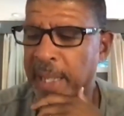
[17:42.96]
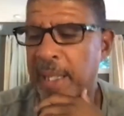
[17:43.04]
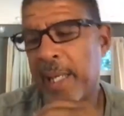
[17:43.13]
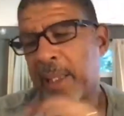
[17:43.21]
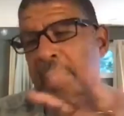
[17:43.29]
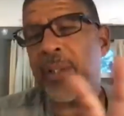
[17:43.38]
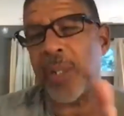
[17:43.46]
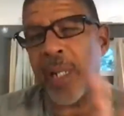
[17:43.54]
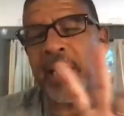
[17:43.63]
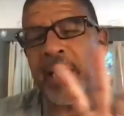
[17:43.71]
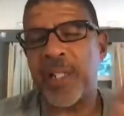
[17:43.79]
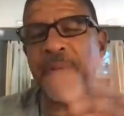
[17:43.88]
least
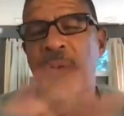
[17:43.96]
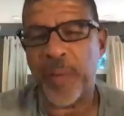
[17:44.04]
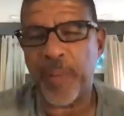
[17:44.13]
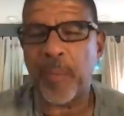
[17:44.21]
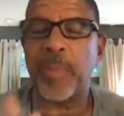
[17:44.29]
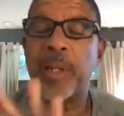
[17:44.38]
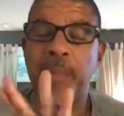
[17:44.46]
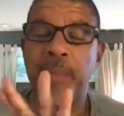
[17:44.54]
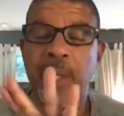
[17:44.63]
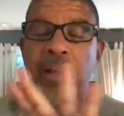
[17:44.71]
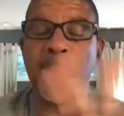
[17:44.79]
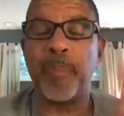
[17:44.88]
different from
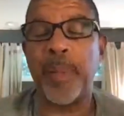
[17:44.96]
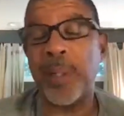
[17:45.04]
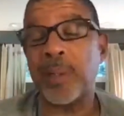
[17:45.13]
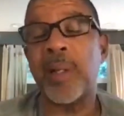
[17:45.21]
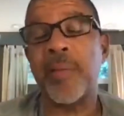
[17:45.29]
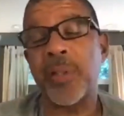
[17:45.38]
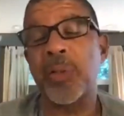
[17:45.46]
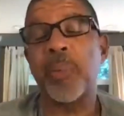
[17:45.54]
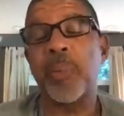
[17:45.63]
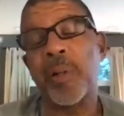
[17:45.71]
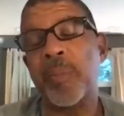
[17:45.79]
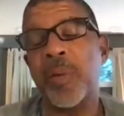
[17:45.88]
the bulk of the
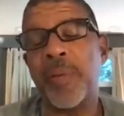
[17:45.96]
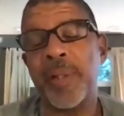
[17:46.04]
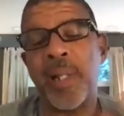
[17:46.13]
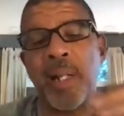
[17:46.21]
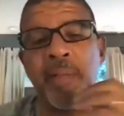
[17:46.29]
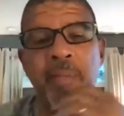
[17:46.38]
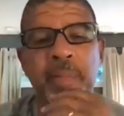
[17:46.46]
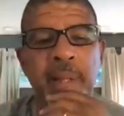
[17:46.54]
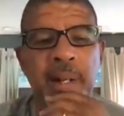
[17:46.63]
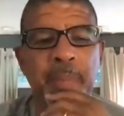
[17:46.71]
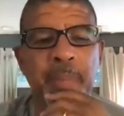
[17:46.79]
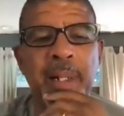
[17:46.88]
superhero movies that
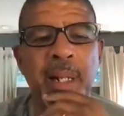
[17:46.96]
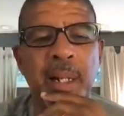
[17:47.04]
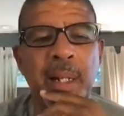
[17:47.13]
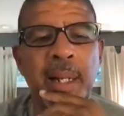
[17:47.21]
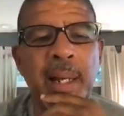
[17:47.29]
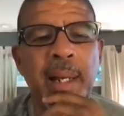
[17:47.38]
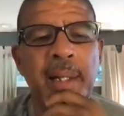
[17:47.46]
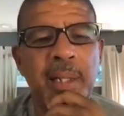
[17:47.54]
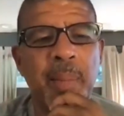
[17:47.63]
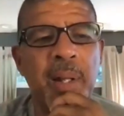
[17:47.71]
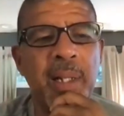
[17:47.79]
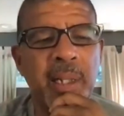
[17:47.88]
have been done.
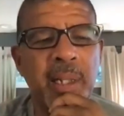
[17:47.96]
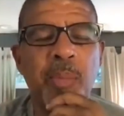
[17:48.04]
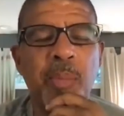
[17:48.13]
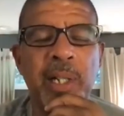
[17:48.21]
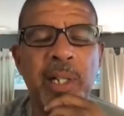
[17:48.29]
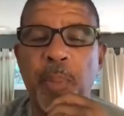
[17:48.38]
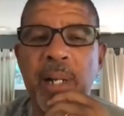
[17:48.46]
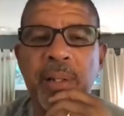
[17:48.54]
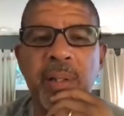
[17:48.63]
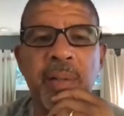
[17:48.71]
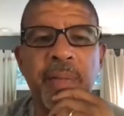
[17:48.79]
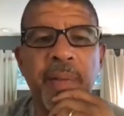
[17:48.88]
Something that's a little more
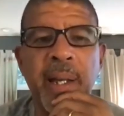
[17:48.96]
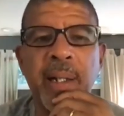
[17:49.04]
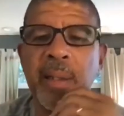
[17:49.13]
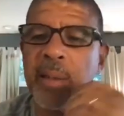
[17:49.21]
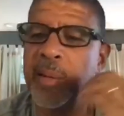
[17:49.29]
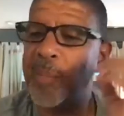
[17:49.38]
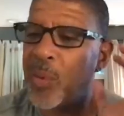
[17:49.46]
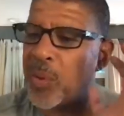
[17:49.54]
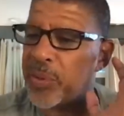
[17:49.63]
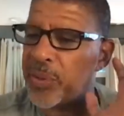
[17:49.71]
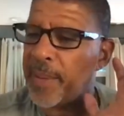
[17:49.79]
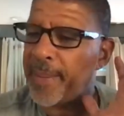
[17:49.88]
expressive and a little
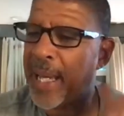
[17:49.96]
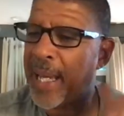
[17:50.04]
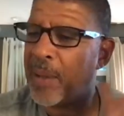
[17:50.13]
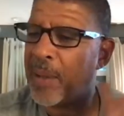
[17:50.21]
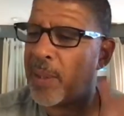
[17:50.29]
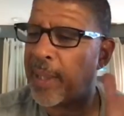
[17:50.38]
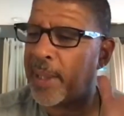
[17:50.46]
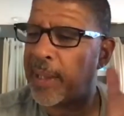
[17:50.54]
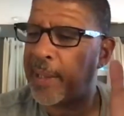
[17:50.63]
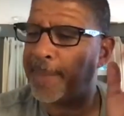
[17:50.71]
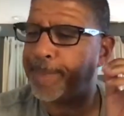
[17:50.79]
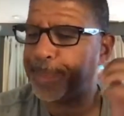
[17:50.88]
more
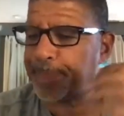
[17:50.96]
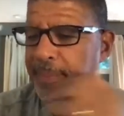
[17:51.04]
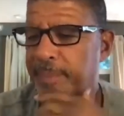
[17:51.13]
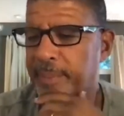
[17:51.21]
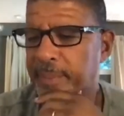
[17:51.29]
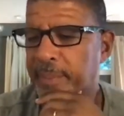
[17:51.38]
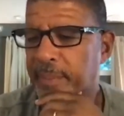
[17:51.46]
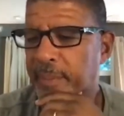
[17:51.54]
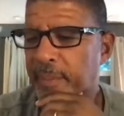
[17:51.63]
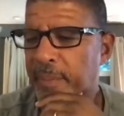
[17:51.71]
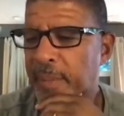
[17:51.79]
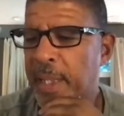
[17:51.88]
somehow
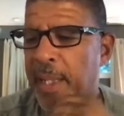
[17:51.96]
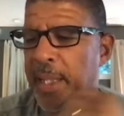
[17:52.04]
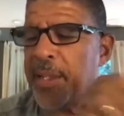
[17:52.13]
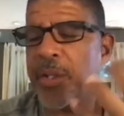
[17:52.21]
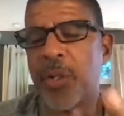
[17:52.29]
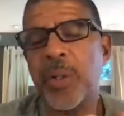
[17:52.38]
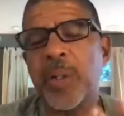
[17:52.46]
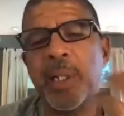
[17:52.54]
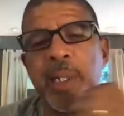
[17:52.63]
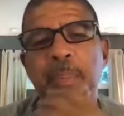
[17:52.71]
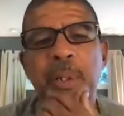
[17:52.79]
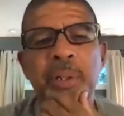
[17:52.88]

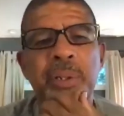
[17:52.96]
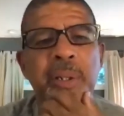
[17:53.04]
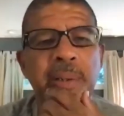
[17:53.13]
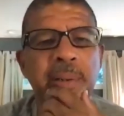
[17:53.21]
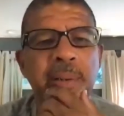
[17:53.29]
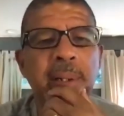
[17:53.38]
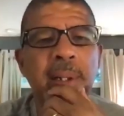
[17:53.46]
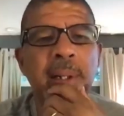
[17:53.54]
internal and personal.